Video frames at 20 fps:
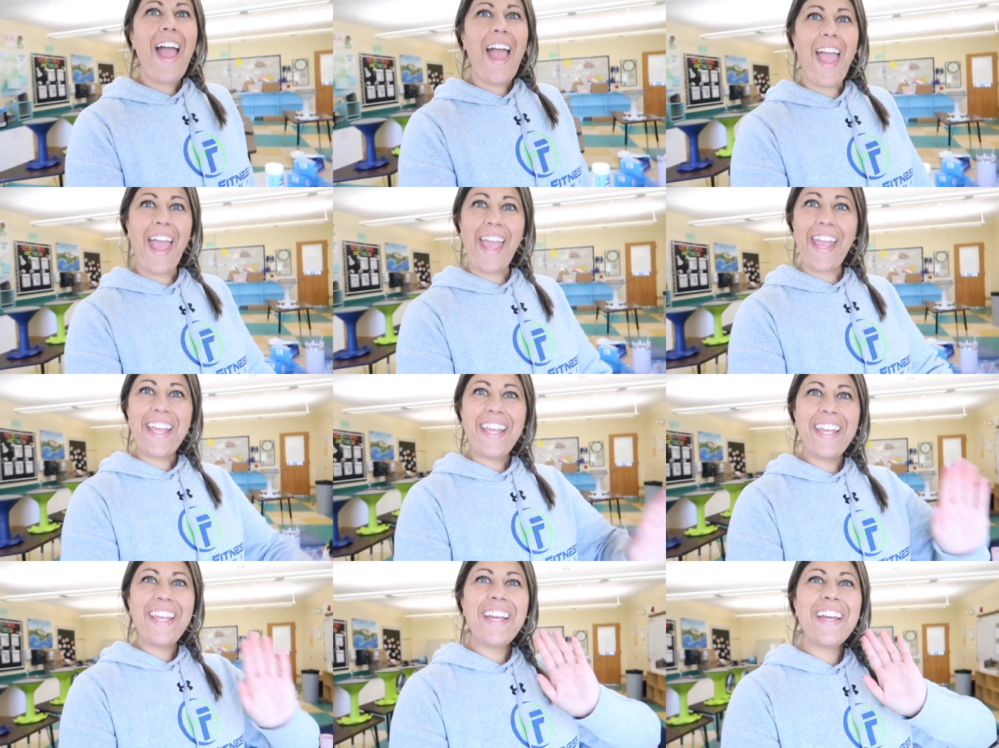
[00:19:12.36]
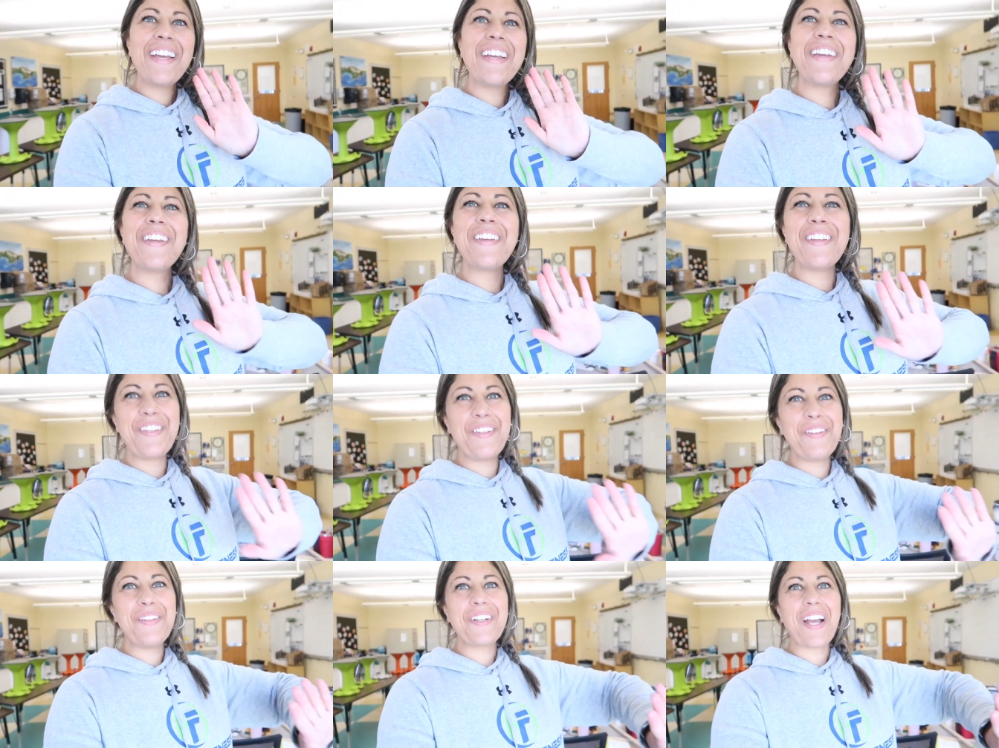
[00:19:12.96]
Hey,
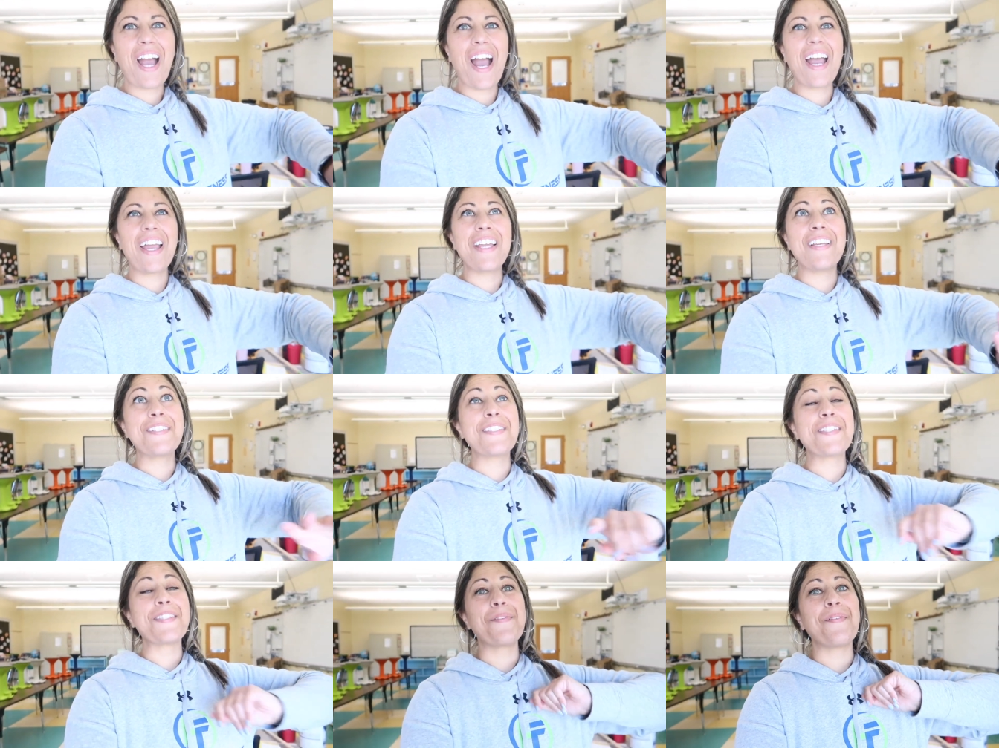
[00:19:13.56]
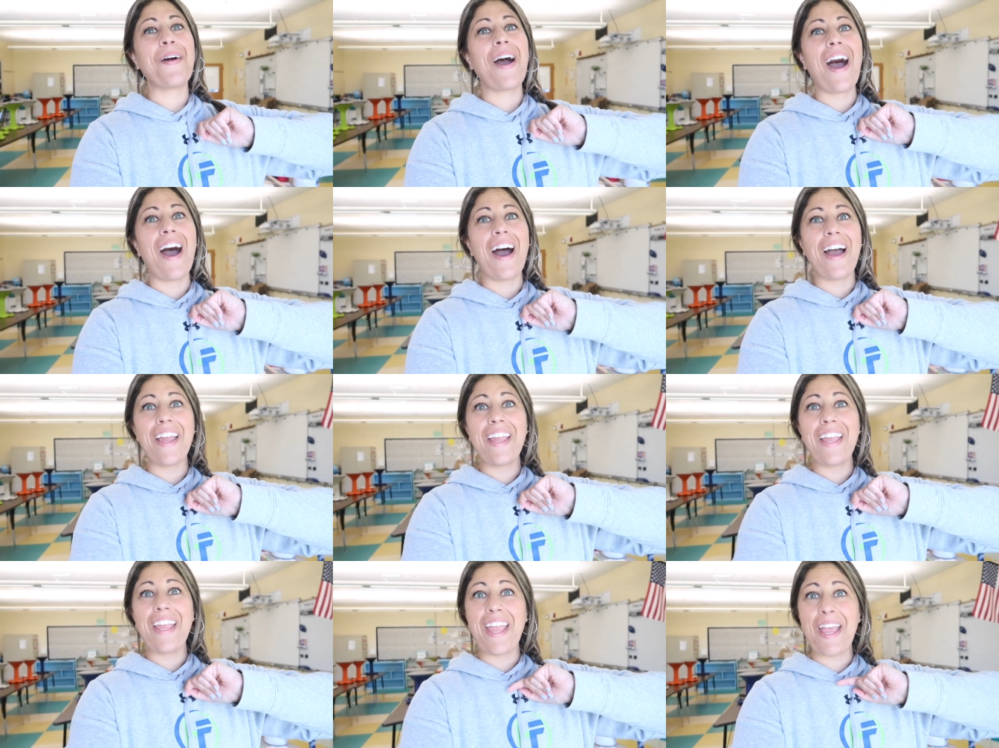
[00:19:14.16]
you guys. So
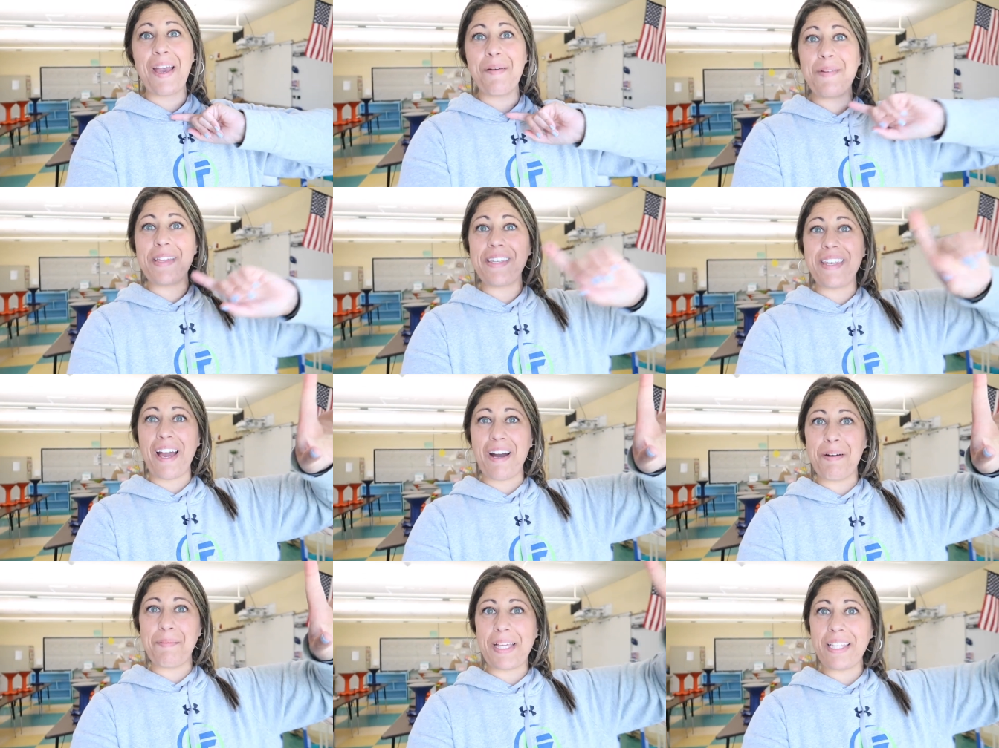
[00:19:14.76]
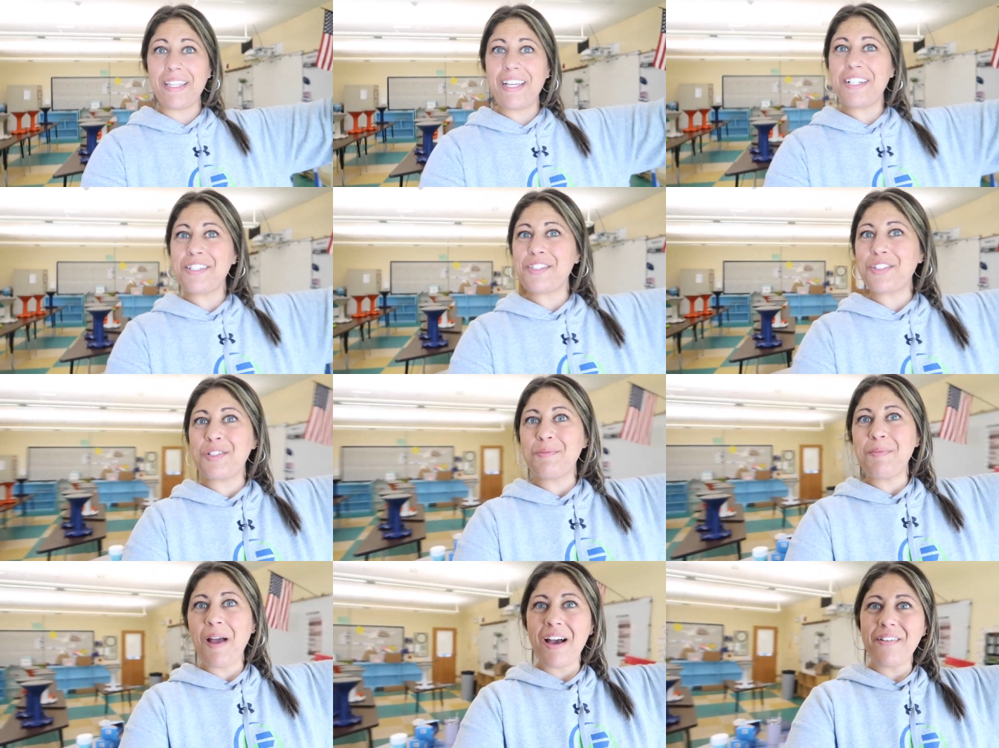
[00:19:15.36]
I am now in my
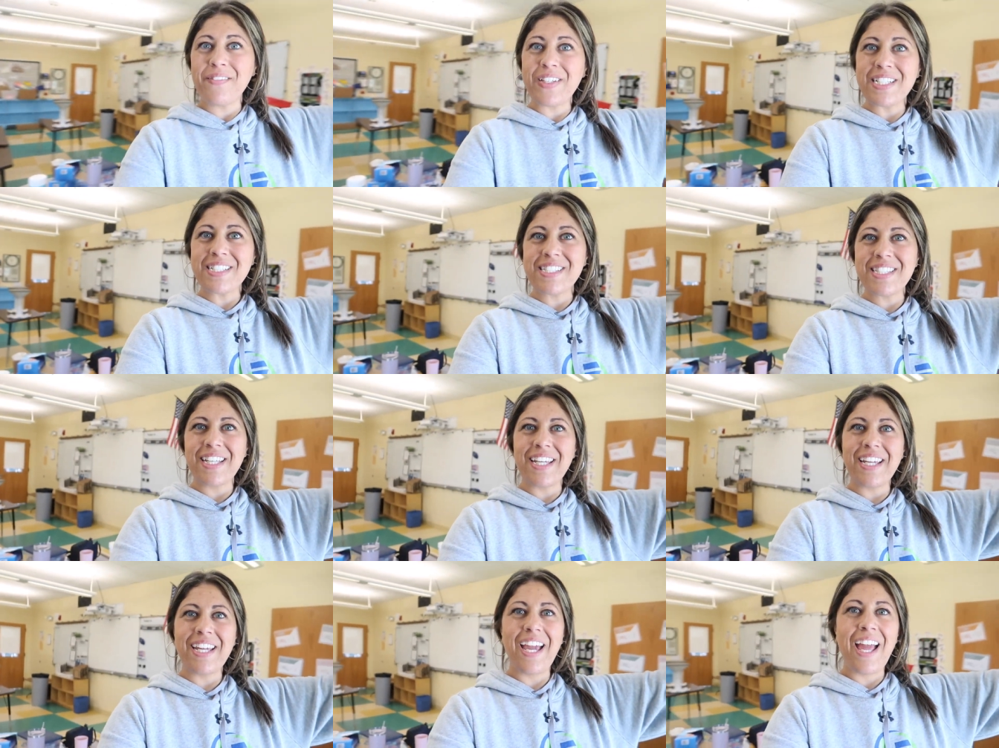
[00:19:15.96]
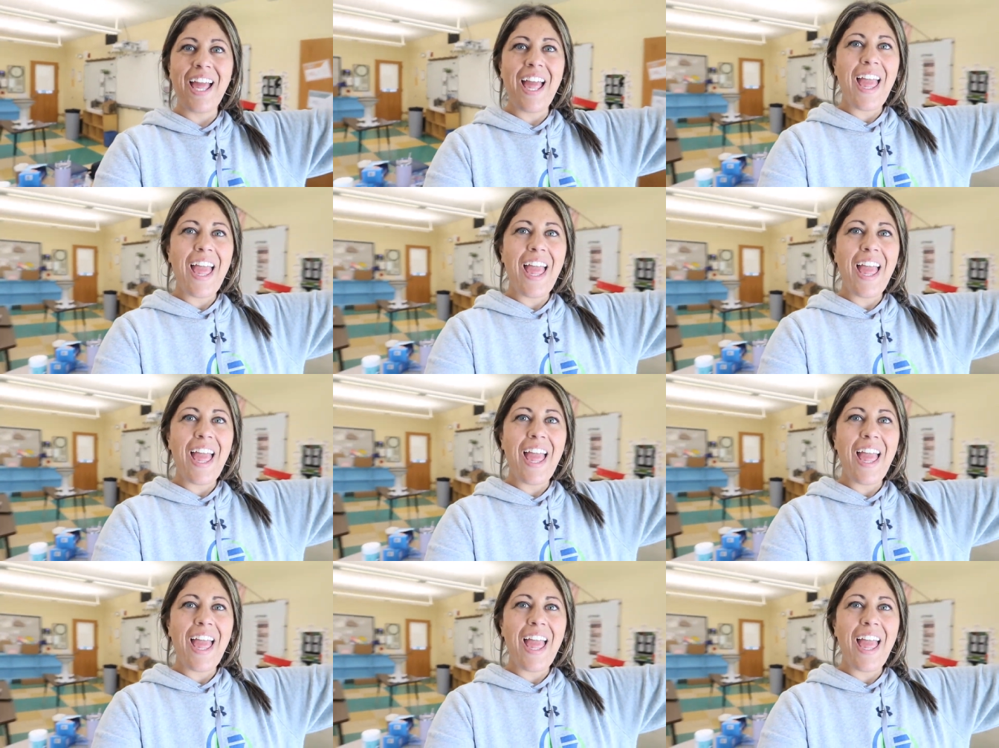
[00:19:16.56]
classroom, obviously.